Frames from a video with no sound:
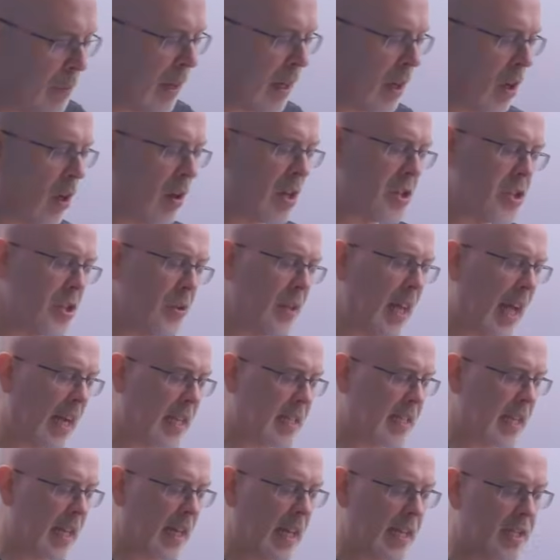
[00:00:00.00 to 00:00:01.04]
going to do
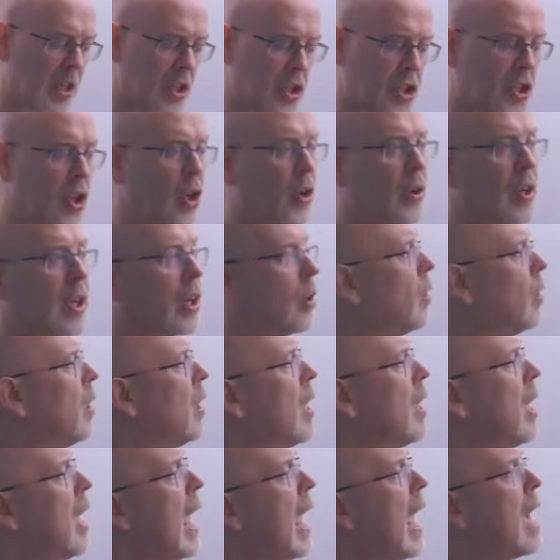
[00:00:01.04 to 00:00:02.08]
next then, as I'll show you,
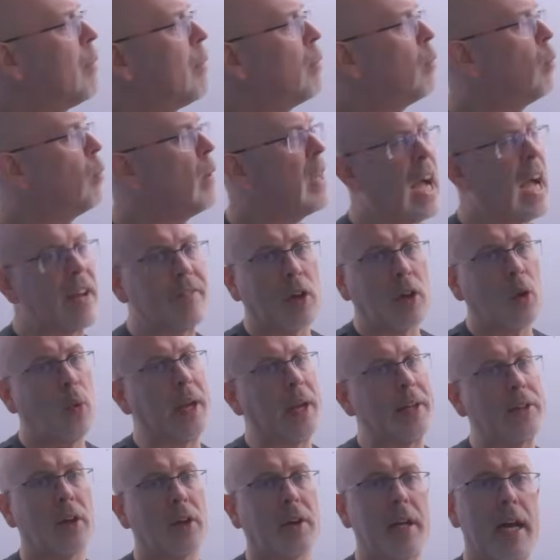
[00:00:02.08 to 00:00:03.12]
we have a
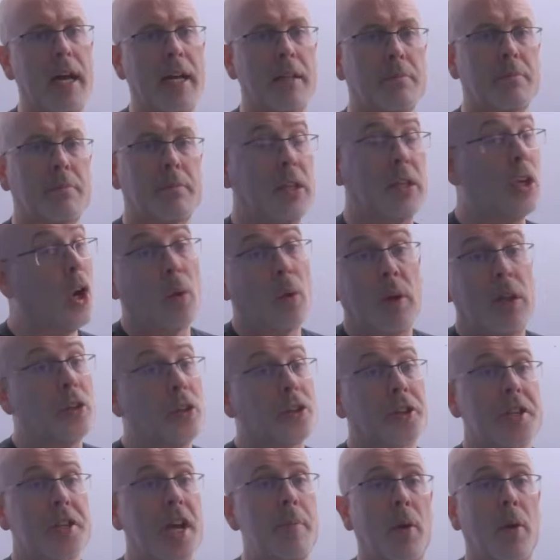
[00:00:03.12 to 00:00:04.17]
quick look at the only
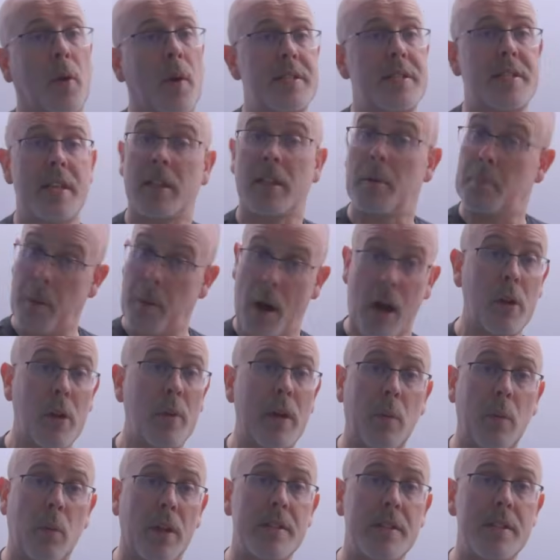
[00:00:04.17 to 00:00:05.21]
other type of question, the
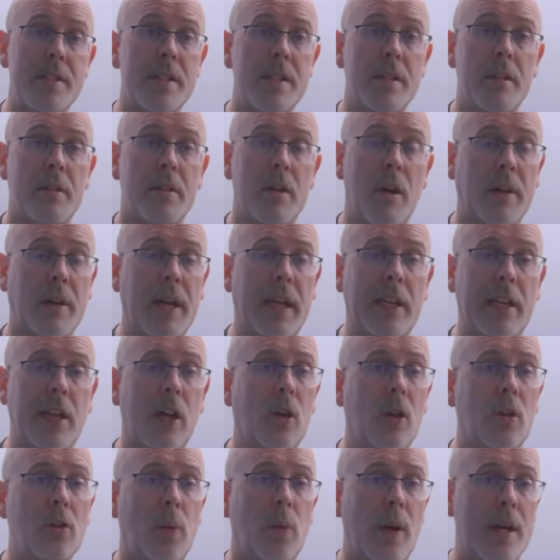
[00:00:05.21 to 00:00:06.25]
borrowing ones. Okay,
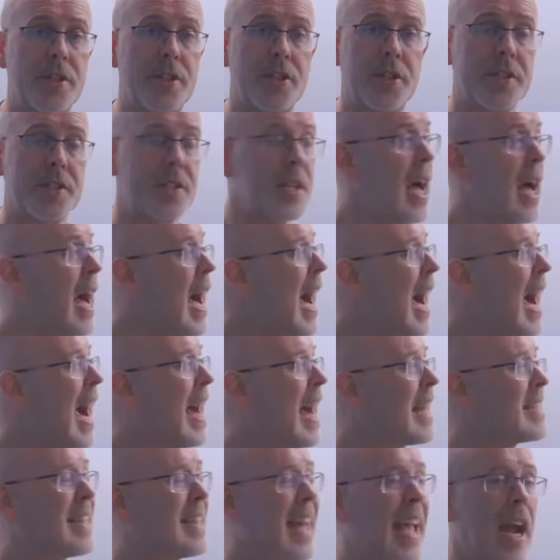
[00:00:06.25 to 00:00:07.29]
loan questions,
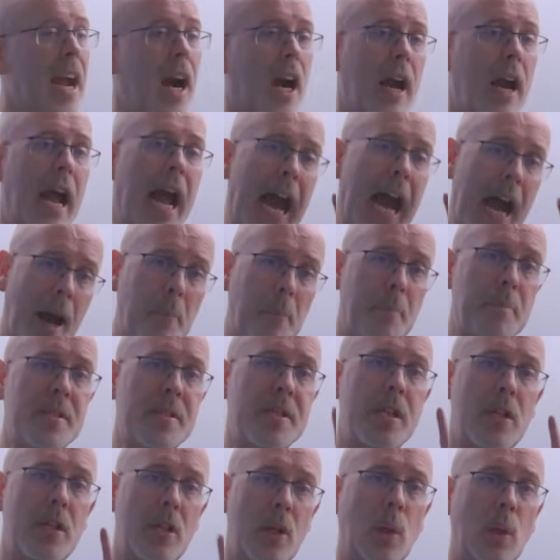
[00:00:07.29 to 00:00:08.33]
and they are
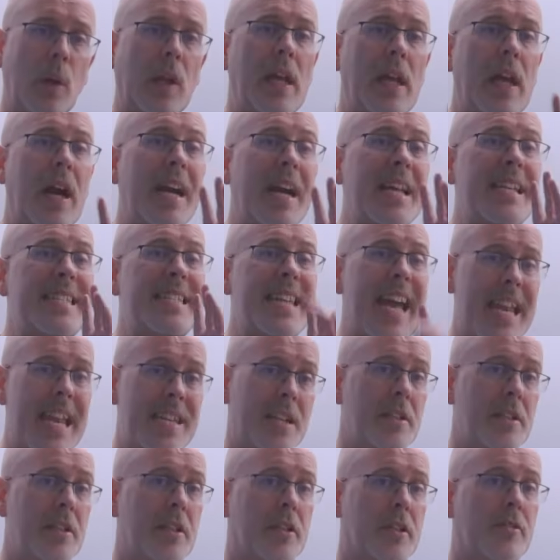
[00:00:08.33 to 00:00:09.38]
absolutely
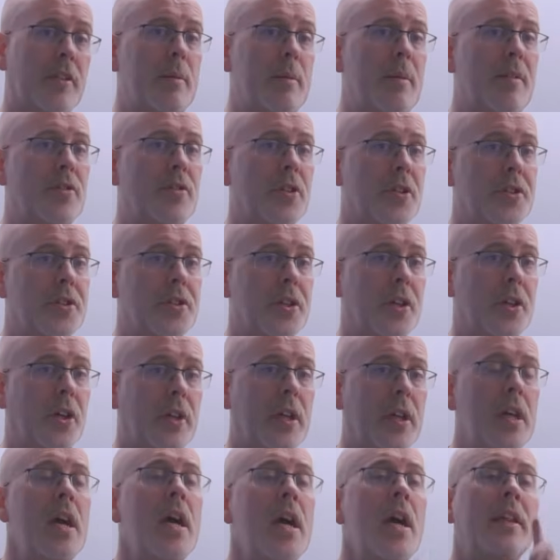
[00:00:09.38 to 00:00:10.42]
identical to the three we've just
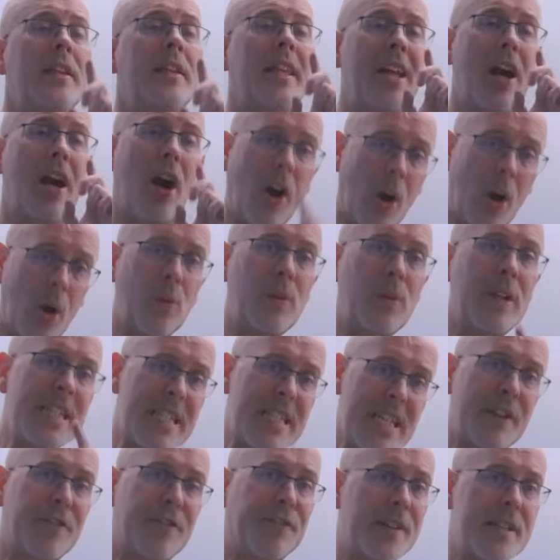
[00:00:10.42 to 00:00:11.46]
done. The only
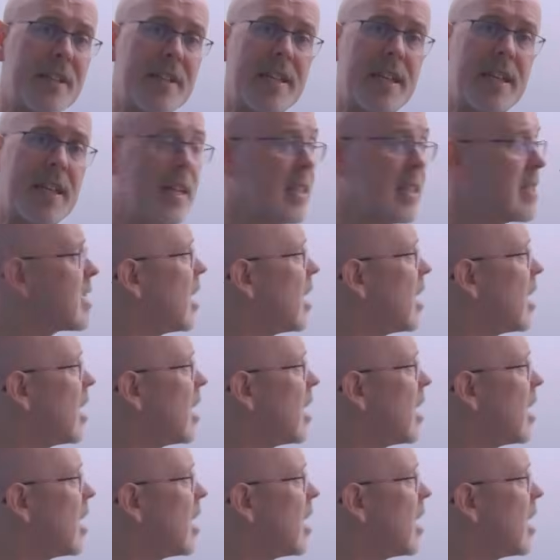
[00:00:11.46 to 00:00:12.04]
difference is